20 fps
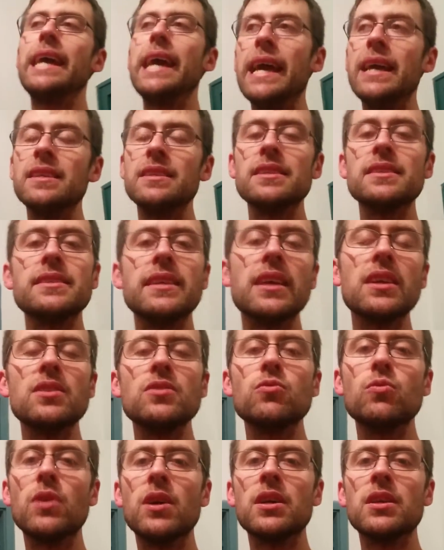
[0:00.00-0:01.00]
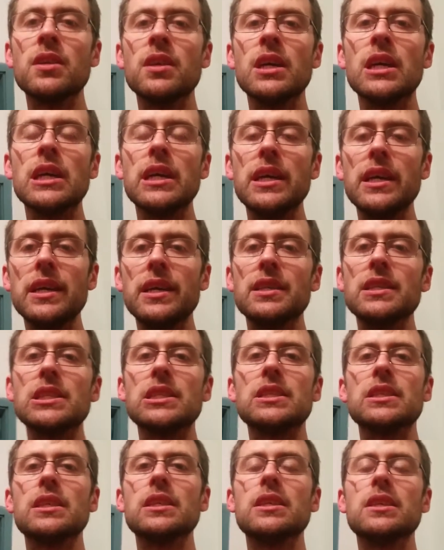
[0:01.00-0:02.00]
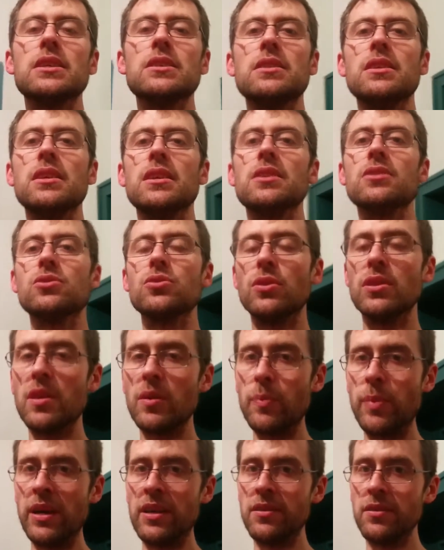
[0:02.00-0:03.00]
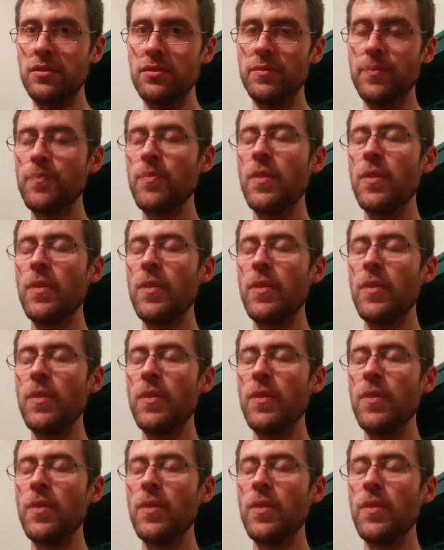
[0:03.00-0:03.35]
and the second one is the solar panel.